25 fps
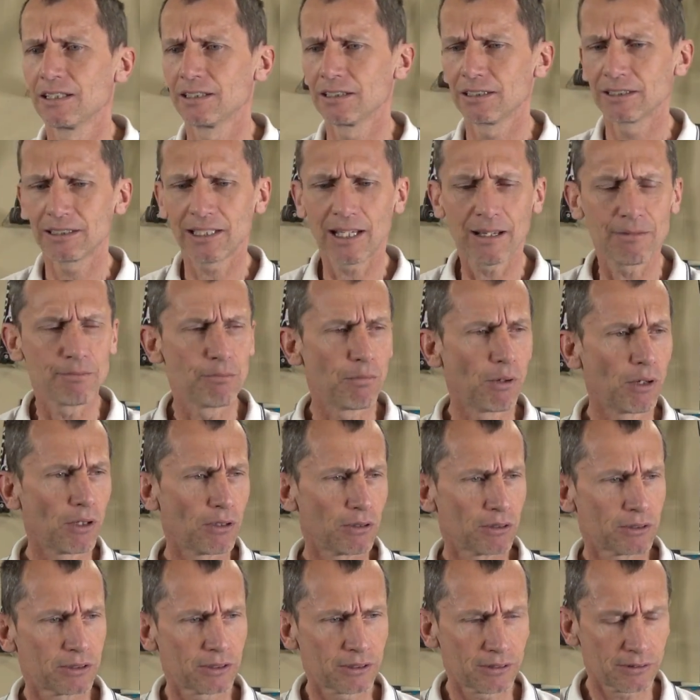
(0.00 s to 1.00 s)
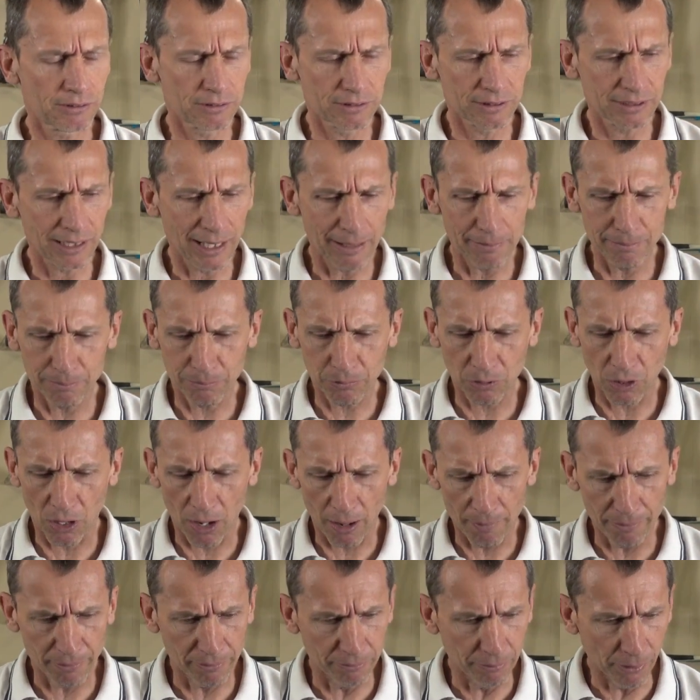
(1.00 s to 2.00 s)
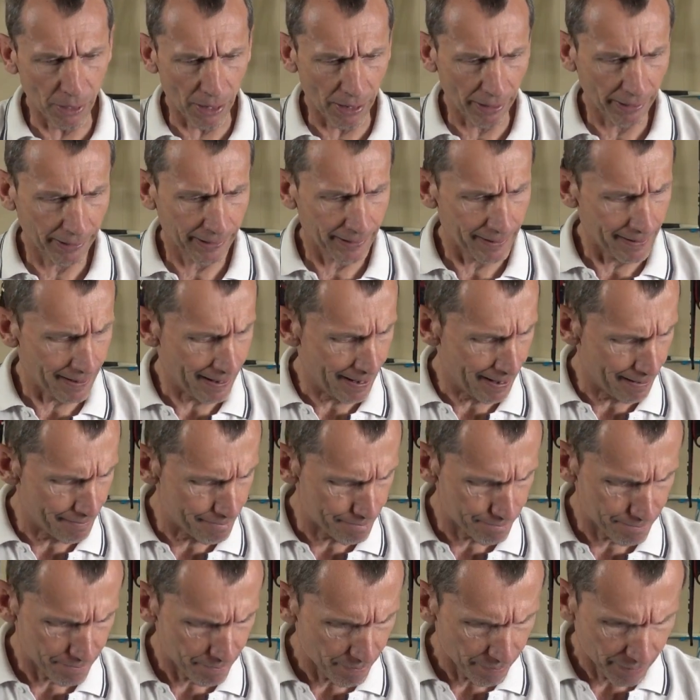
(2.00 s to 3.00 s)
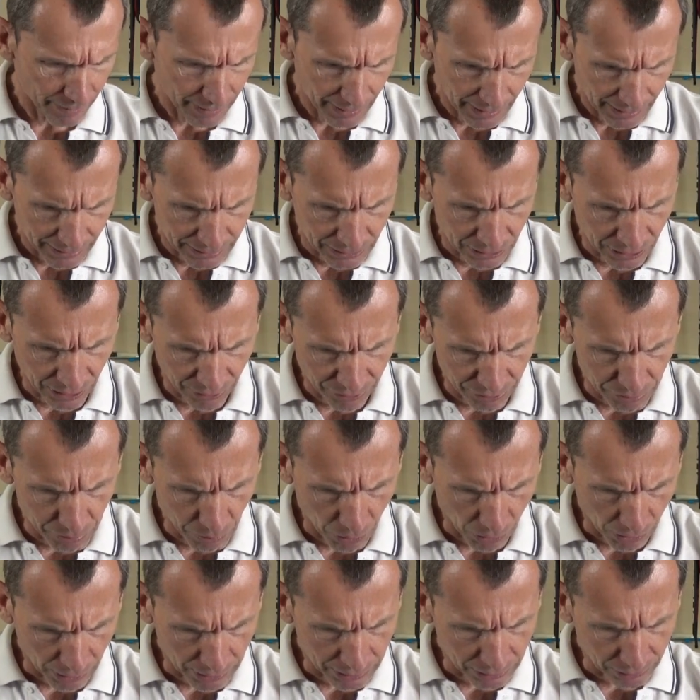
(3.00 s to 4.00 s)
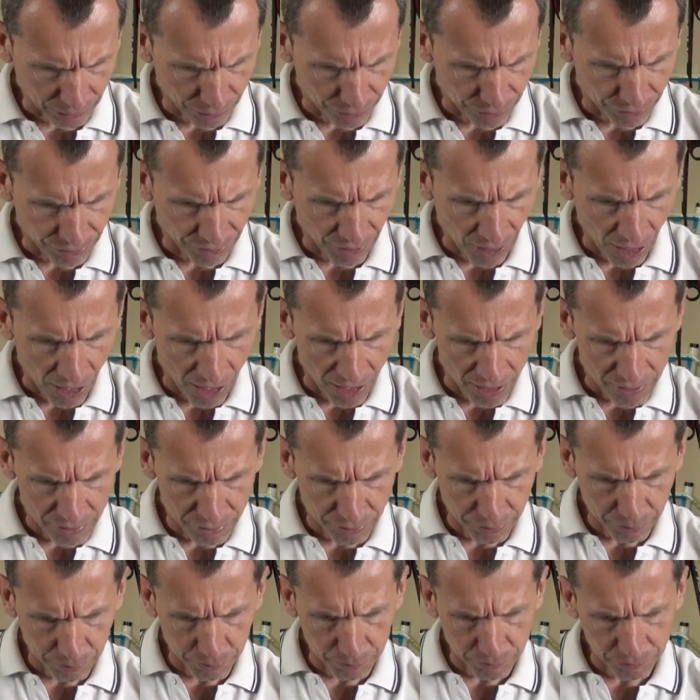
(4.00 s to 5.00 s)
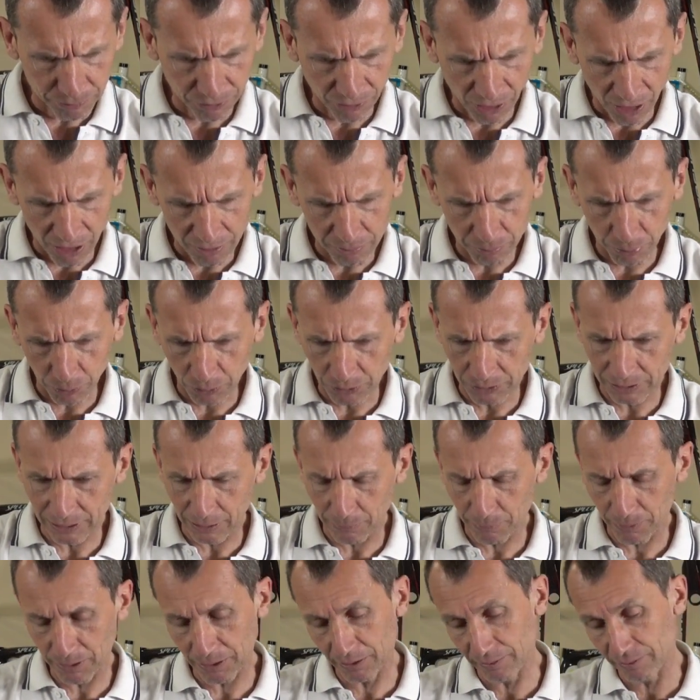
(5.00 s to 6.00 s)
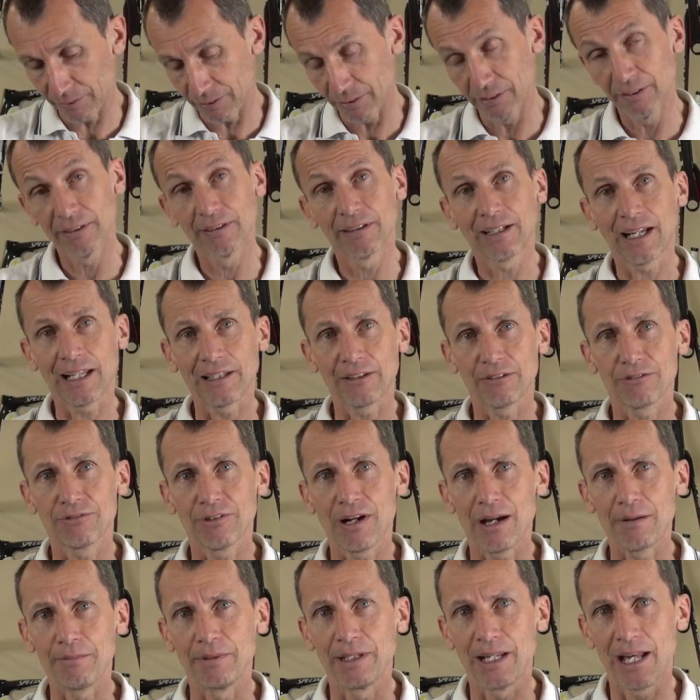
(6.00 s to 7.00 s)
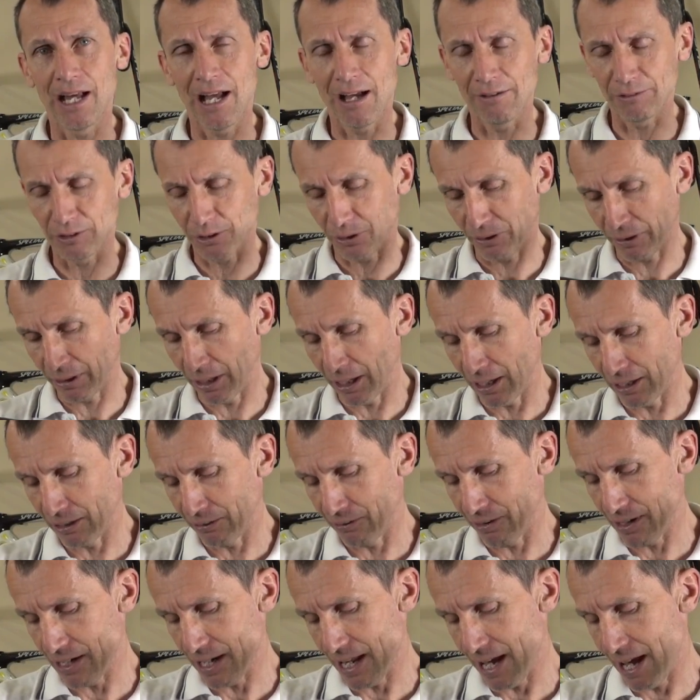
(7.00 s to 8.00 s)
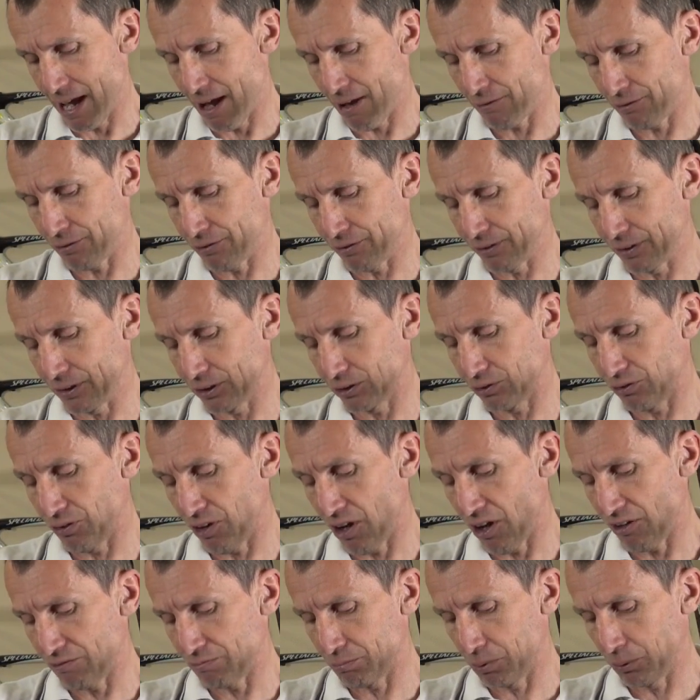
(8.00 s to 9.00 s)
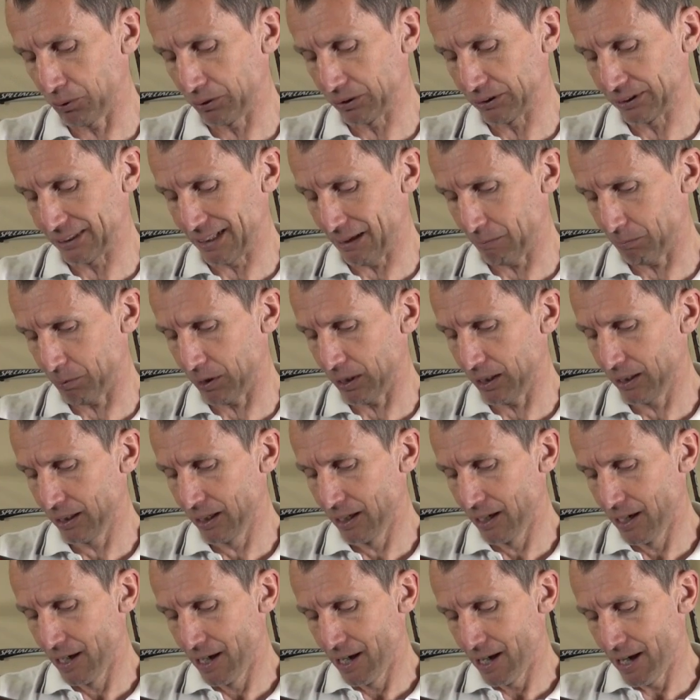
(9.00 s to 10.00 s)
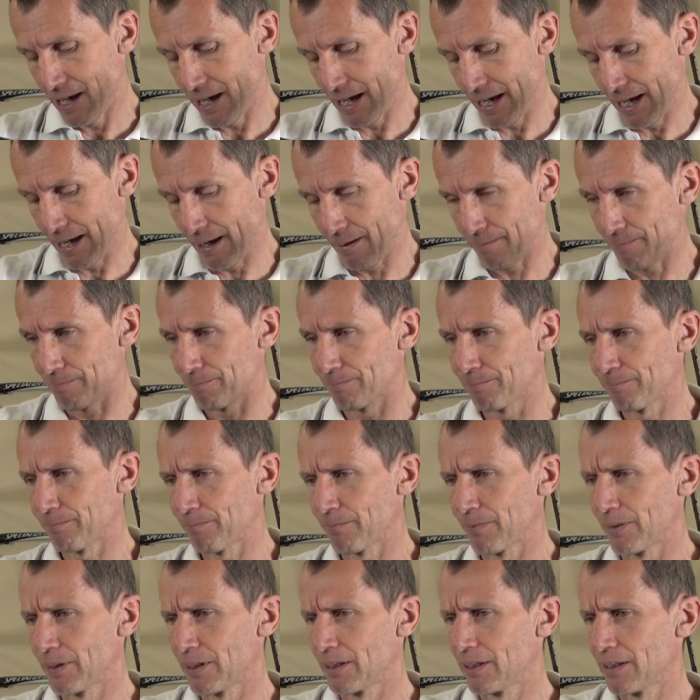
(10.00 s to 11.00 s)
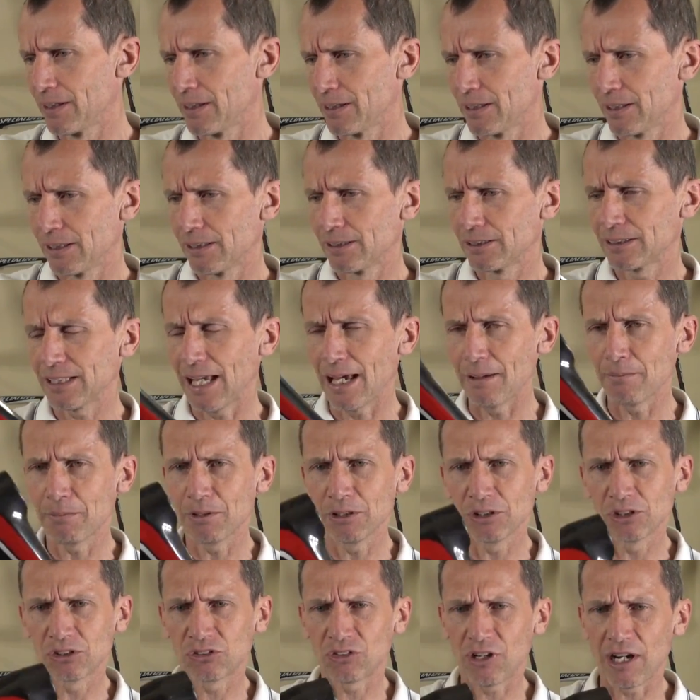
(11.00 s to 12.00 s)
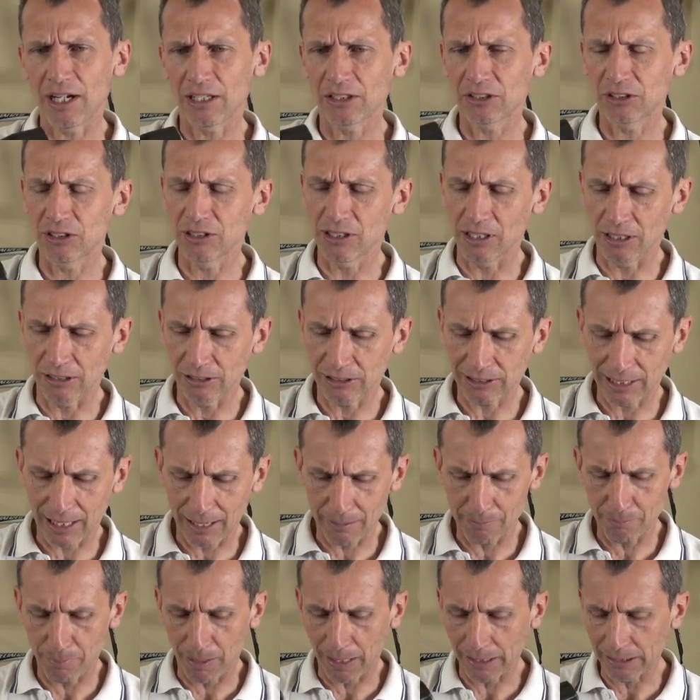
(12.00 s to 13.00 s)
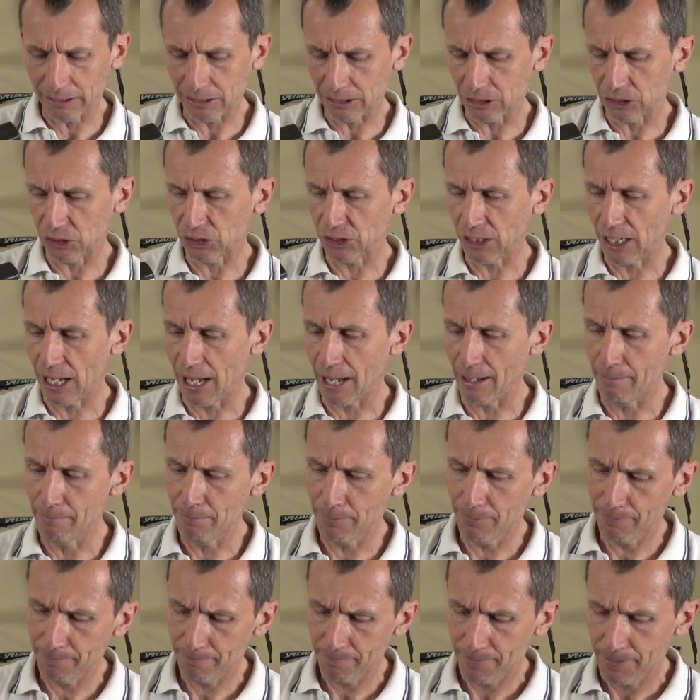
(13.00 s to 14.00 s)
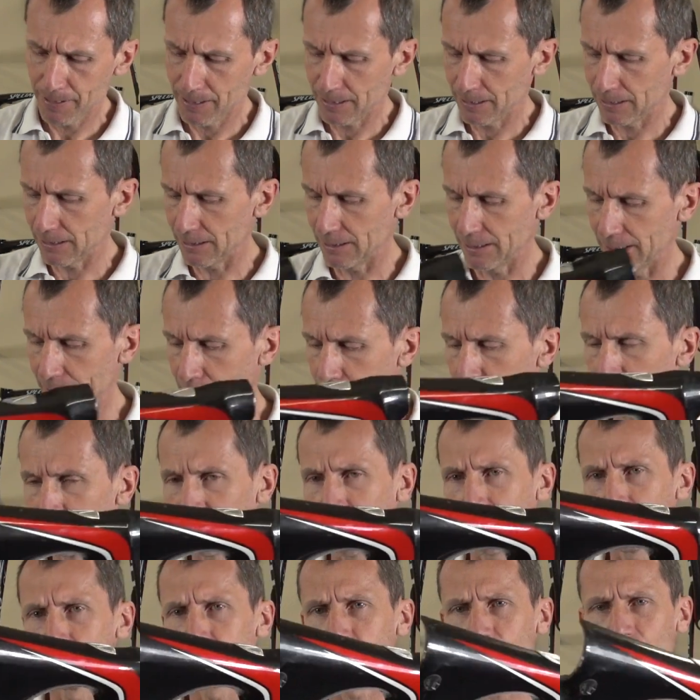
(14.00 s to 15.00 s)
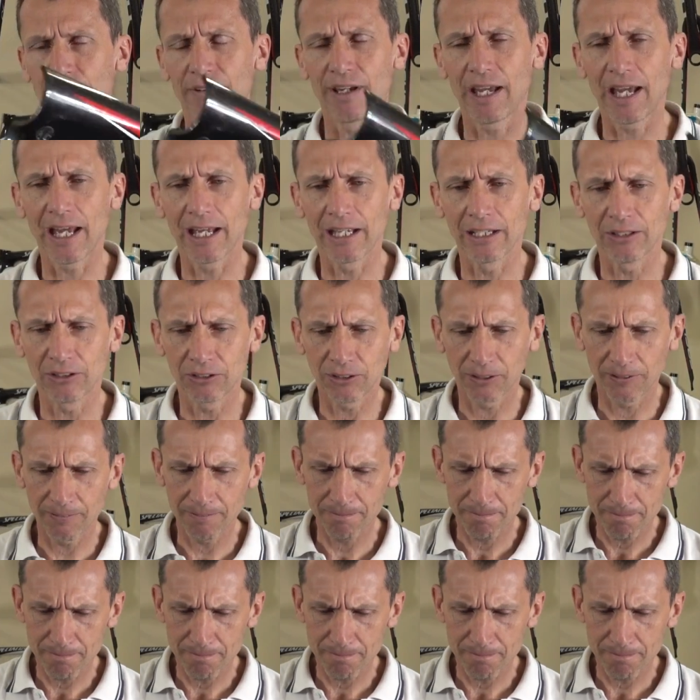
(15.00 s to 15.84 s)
same type of bike. It's a different model. It's a 5 point something. I've cut the frame in half so I can only read half of it. It's 5 point something. Same construction though, same basic shape. Same sort of age,